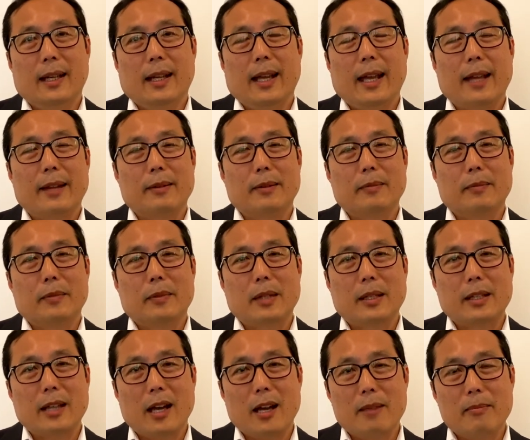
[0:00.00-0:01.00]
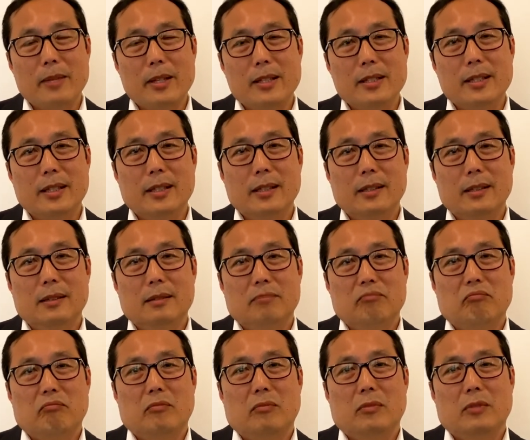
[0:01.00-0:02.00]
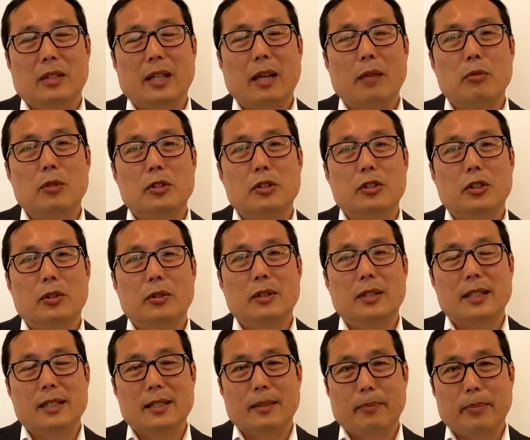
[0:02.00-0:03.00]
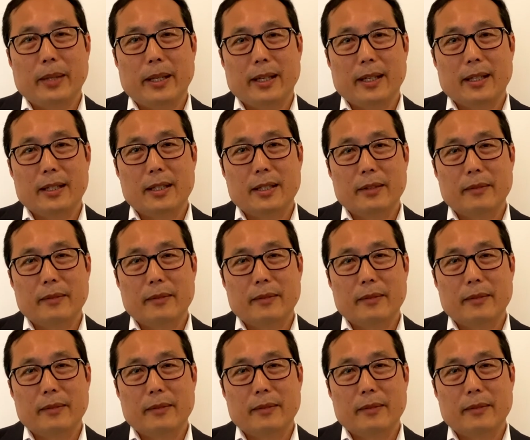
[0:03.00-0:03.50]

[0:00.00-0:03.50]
and garment, they will soon disappear.